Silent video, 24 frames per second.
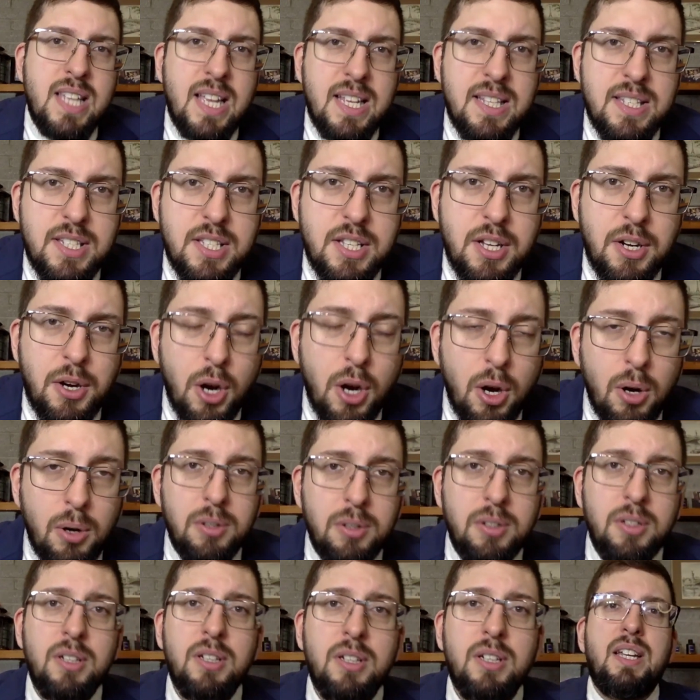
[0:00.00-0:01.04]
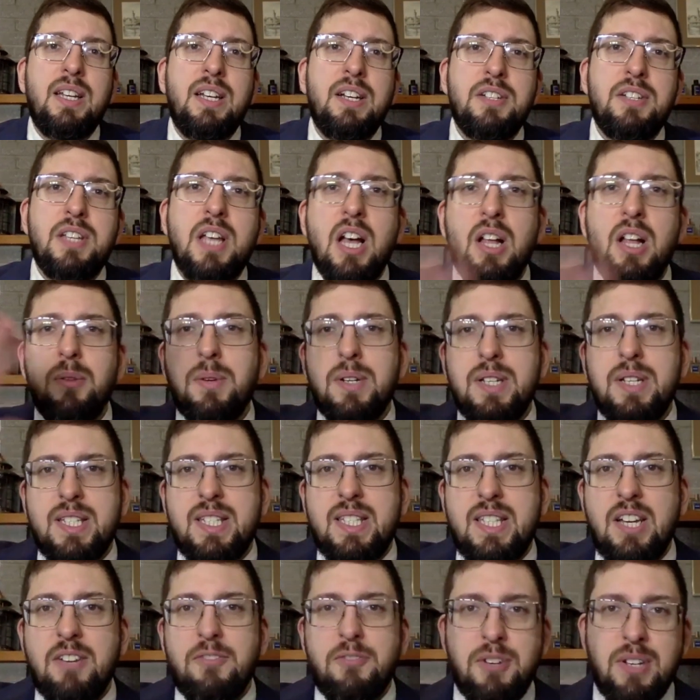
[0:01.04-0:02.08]
that's the goal. There's always
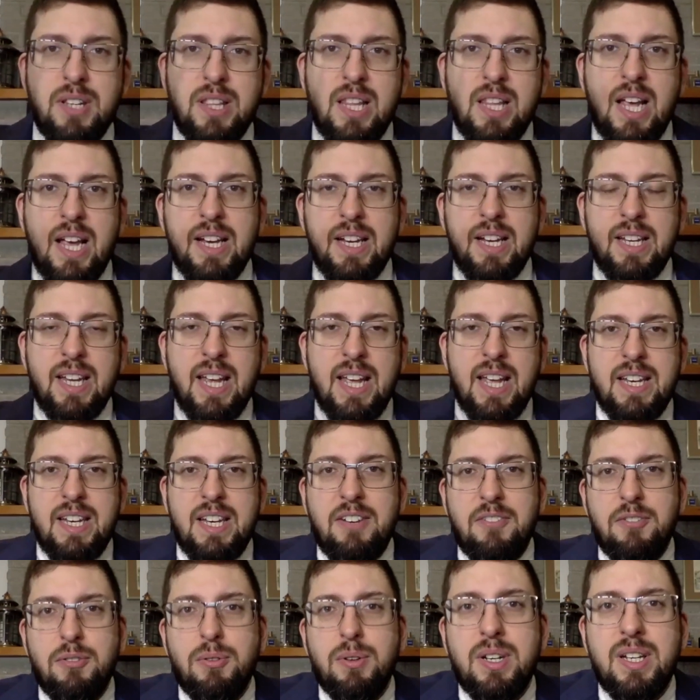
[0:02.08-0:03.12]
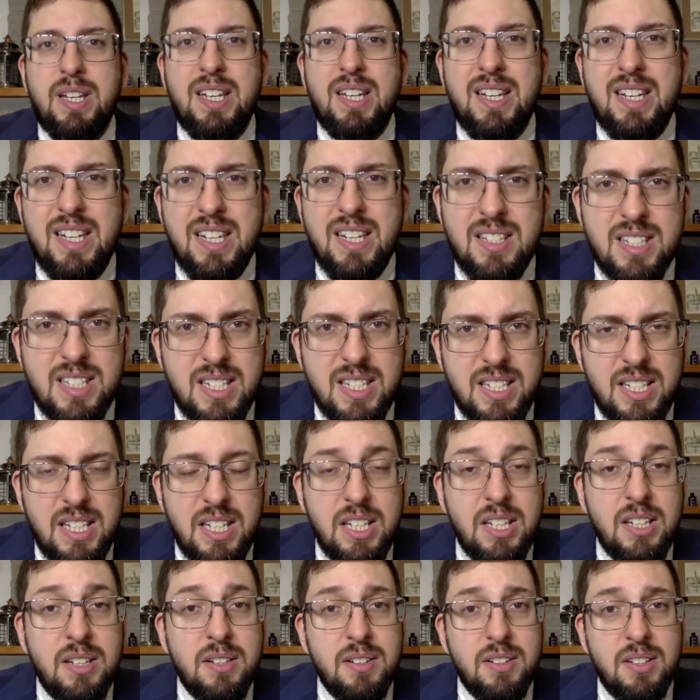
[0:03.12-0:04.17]
different lighting at different
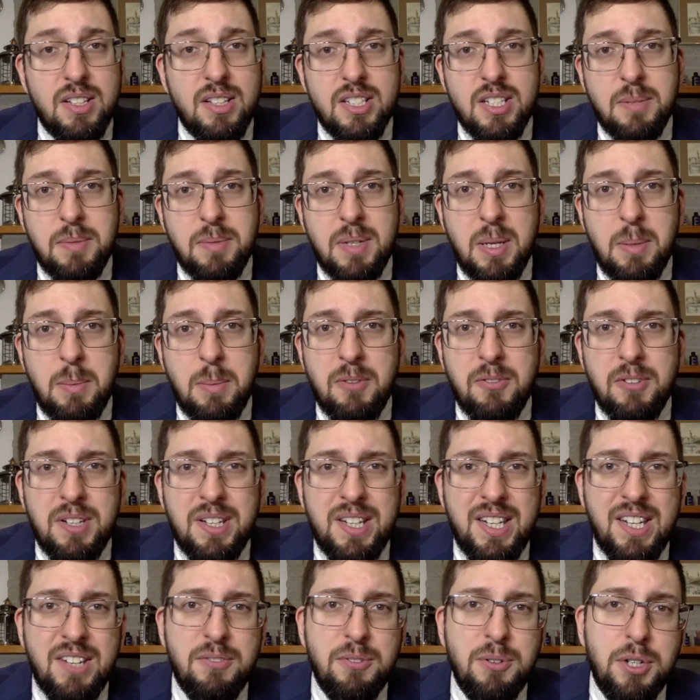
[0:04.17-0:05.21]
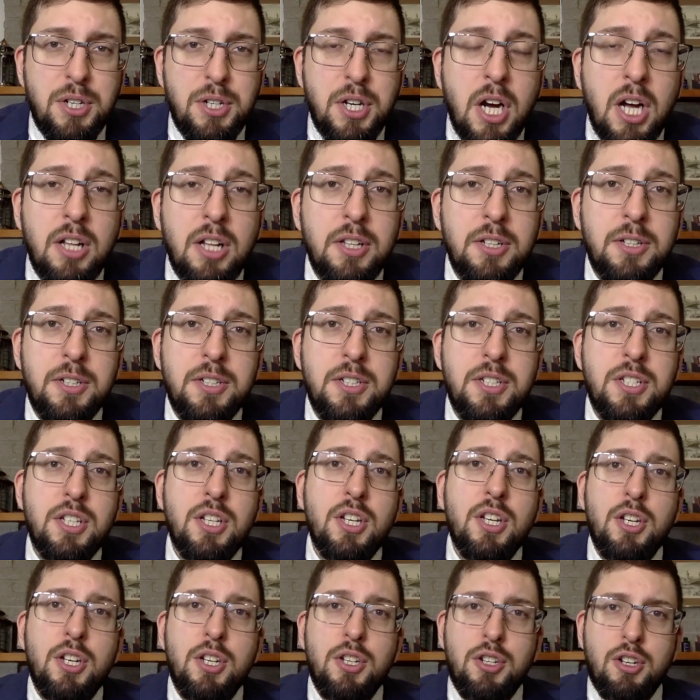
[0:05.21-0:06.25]
intensity, sometimes even different colors
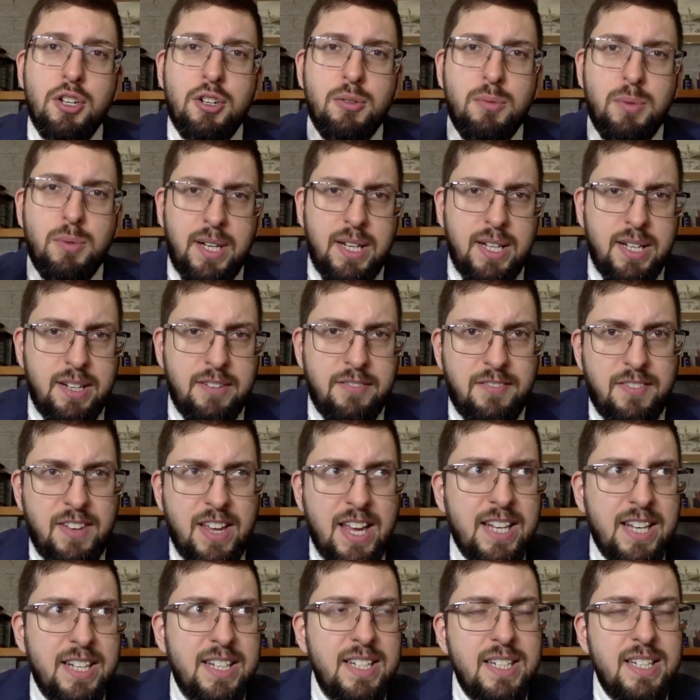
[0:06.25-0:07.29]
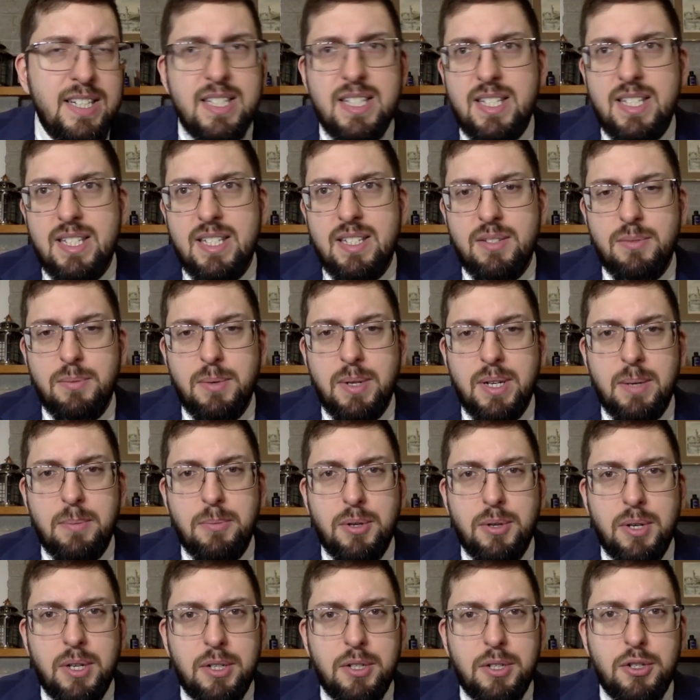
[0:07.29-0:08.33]
to create an effect. And this is what I'm
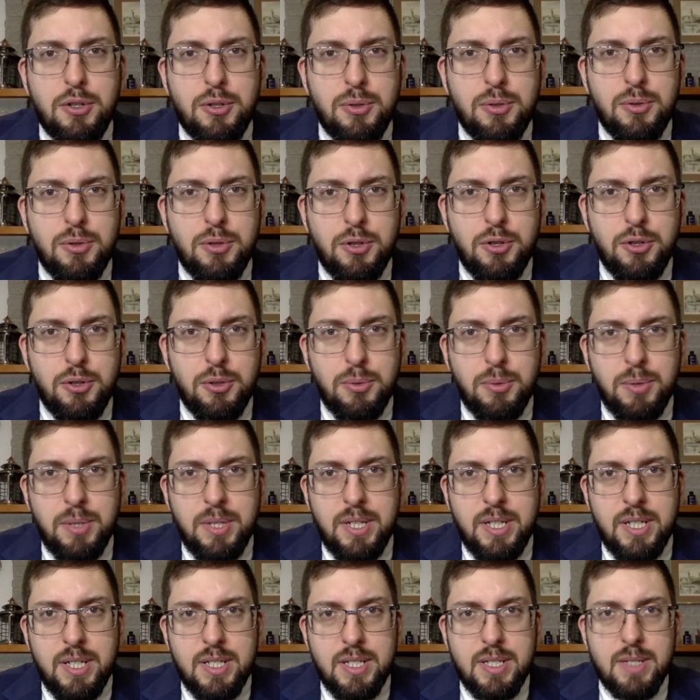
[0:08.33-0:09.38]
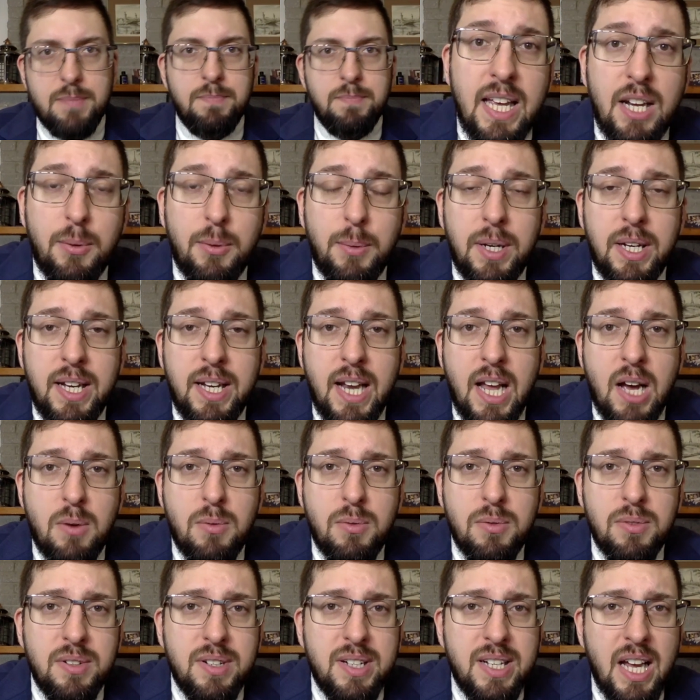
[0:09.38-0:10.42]
trying to do with this. Now wait, now
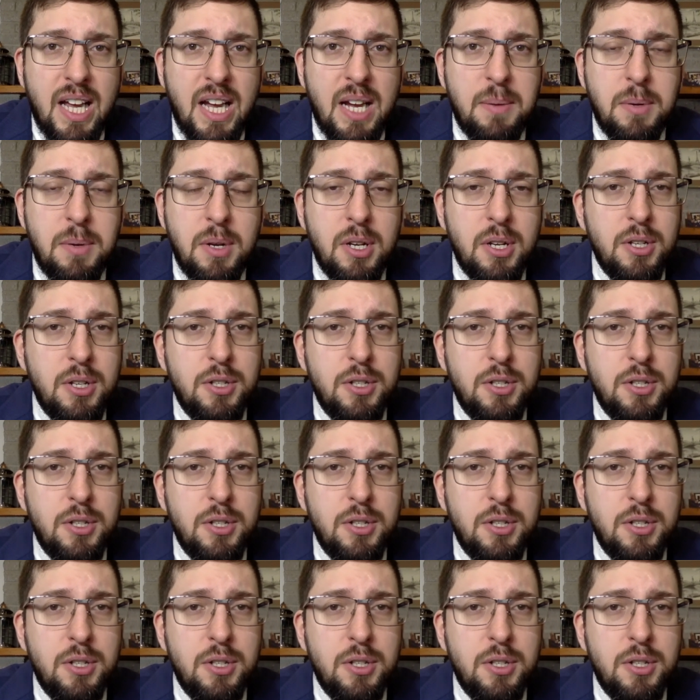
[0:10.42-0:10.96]
time